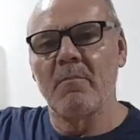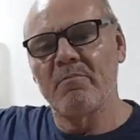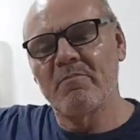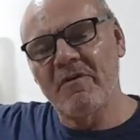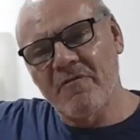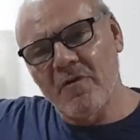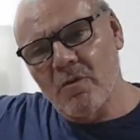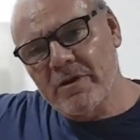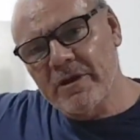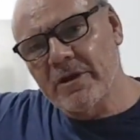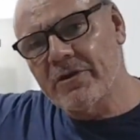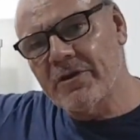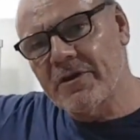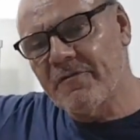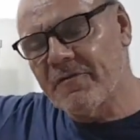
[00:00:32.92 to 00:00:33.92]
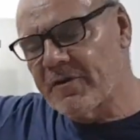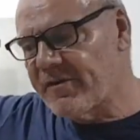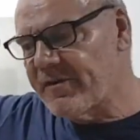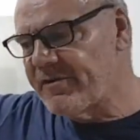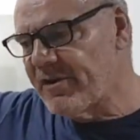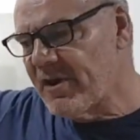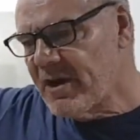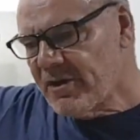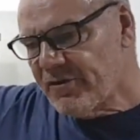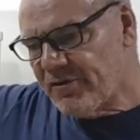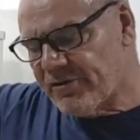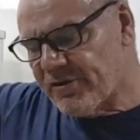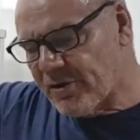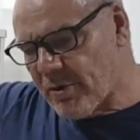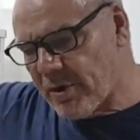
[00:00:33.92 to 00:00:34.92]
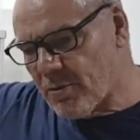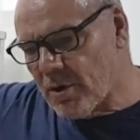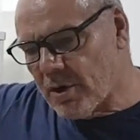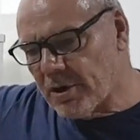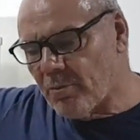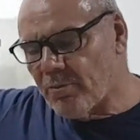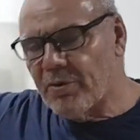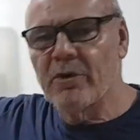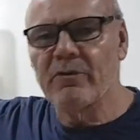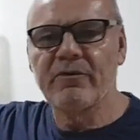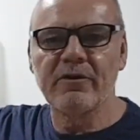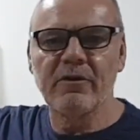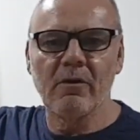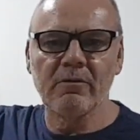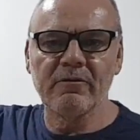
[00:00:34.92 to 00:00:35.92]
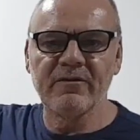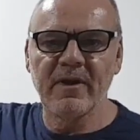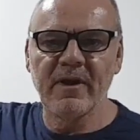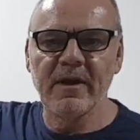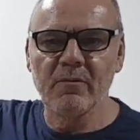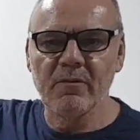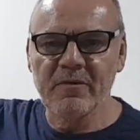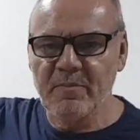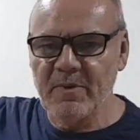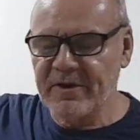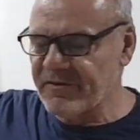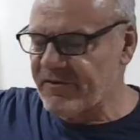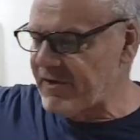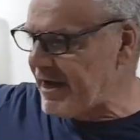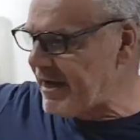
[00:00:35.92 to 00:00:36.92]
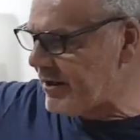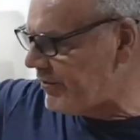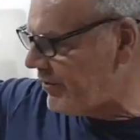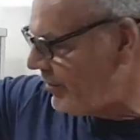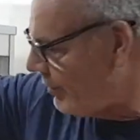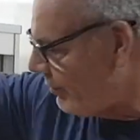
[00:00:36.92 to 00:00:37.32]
Before we look at the footage, just a quick word on protocols here with big snakes.